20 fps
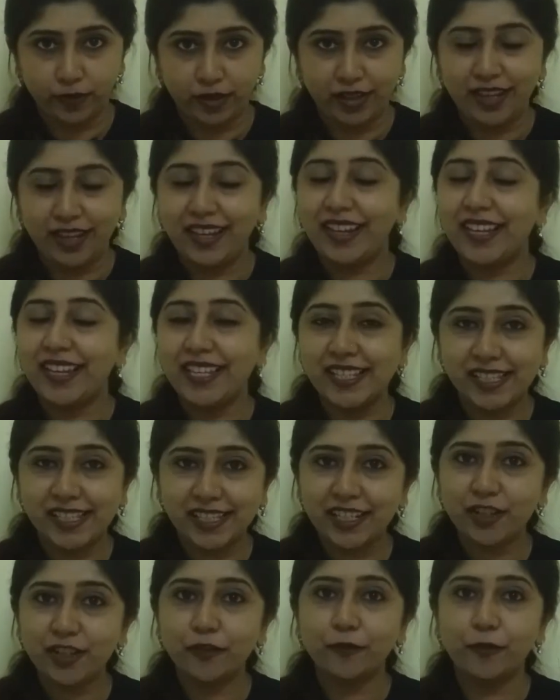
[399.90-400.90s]
Instead
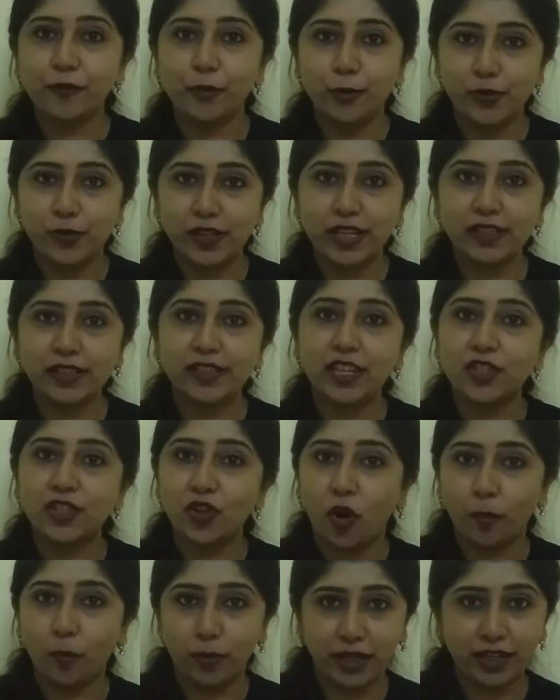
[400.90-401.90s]
of using such
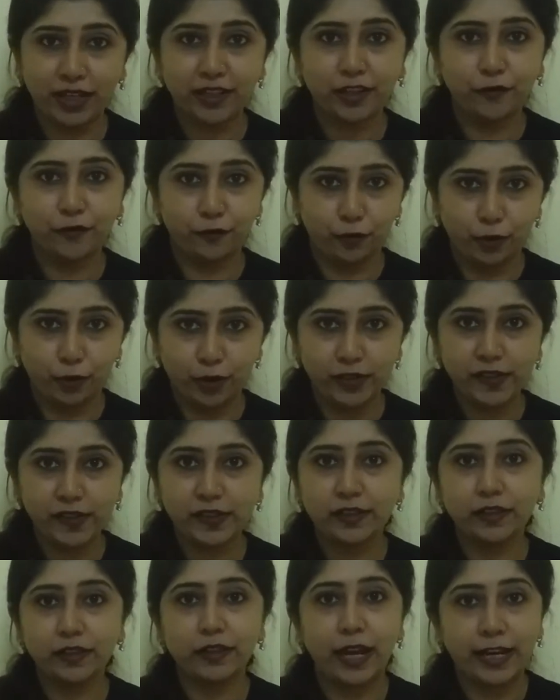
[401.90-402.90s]
complicated words,
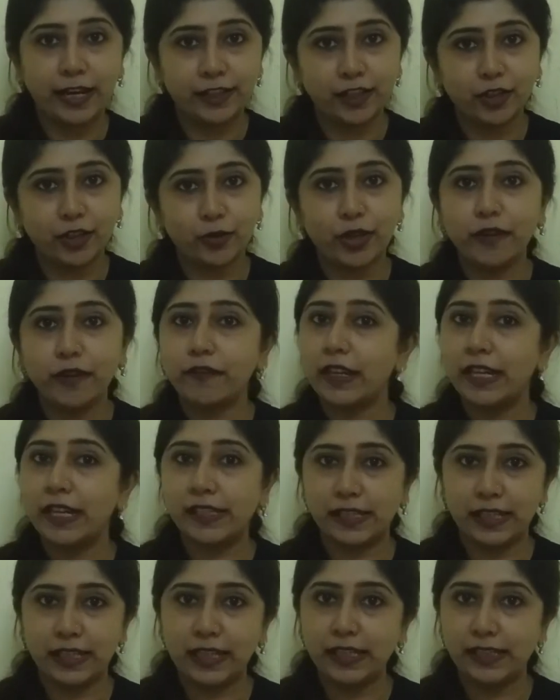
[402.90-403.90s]
the writer could have
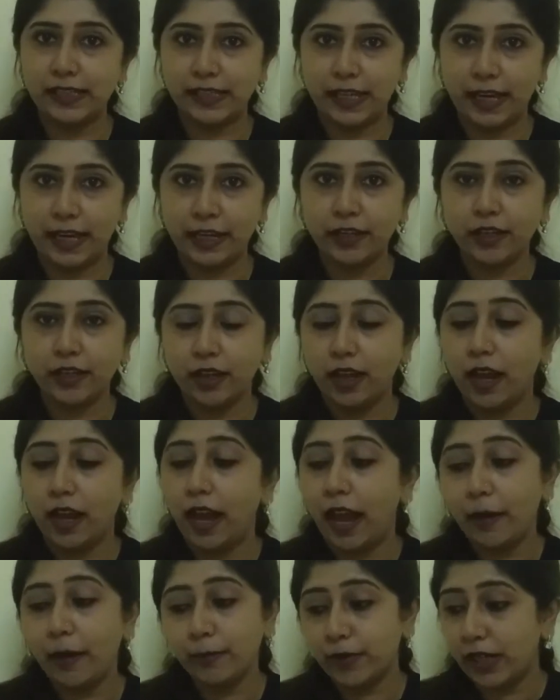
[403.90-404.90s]
easily said,
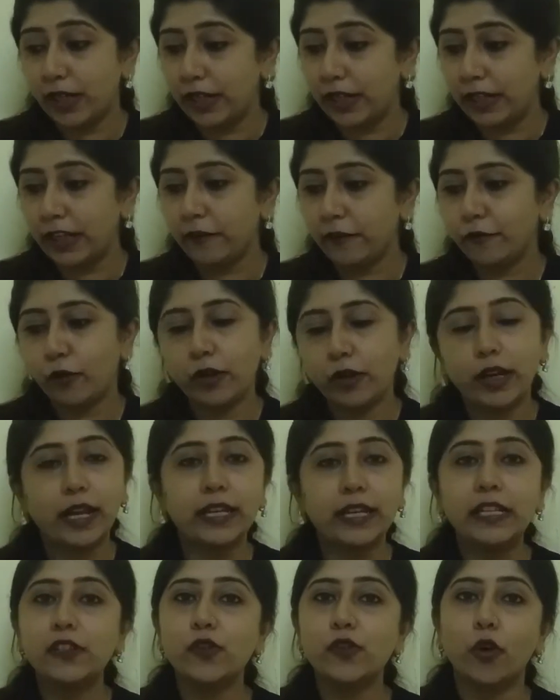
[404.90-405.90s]
I'm ready for
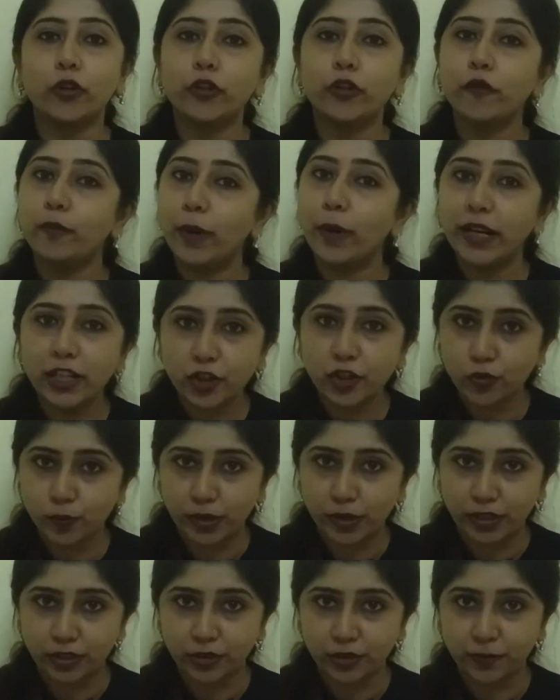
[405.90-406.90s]
any sort of
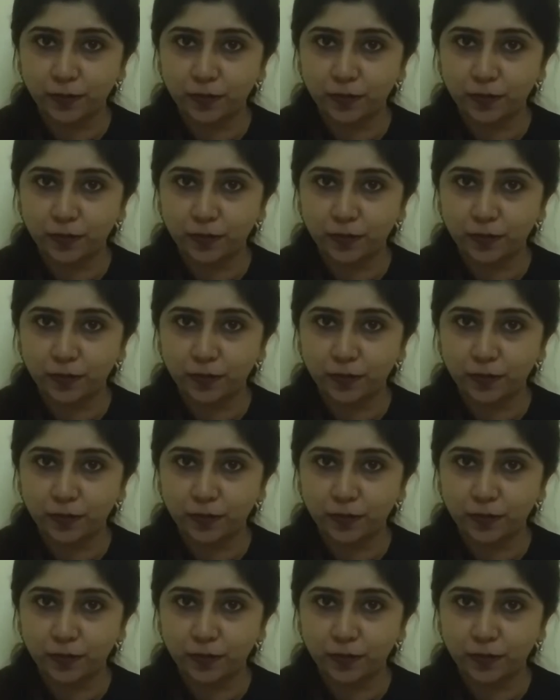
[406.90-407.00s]
punishment.